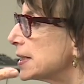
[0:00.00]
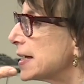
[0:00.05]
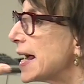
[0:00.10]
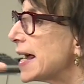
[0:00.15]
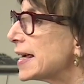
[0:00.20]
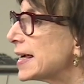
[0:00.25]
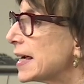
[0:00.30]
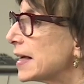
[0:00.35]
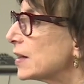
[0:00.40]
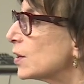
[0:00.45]

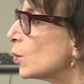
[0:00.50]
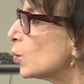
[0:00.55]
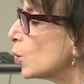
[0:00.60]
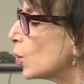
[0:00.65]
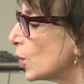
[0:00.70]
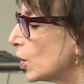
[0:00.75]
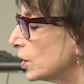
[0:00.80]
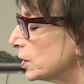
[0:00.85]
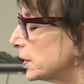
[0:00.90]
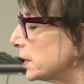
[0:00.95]
taking the
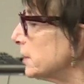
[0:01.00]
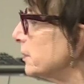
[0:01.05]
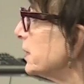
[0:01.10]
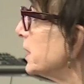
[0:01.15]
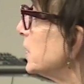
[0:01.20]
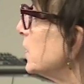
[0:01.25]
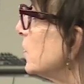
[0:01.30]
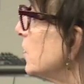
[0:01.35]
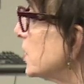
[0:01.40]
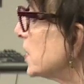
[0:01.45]
world and
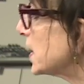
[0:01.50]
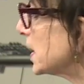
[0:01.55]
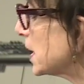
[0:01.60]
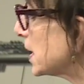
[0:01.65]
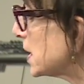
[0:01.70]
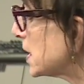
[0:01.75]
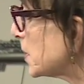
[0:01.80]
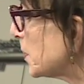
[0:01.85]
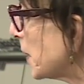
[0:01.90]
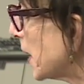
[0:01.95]
reducing it to